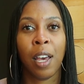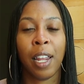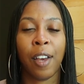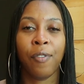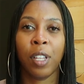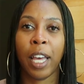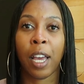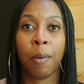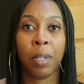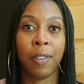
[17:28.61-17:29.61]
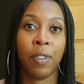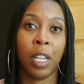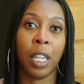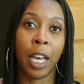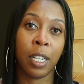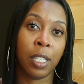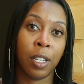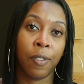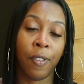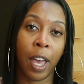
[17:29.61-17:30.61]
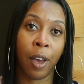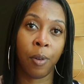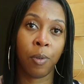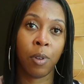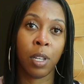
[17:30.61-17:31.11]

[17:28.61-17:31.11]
And I feel like I'm leaving a lot of stuff out.